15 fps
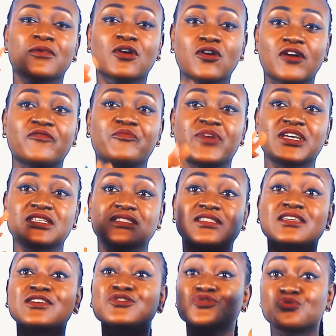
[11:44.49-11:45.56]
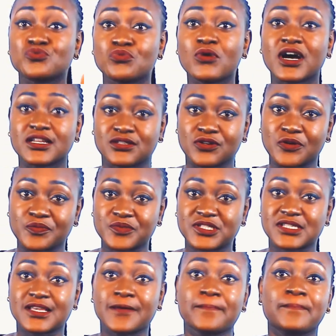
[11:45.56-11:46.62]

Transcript: government to adopt.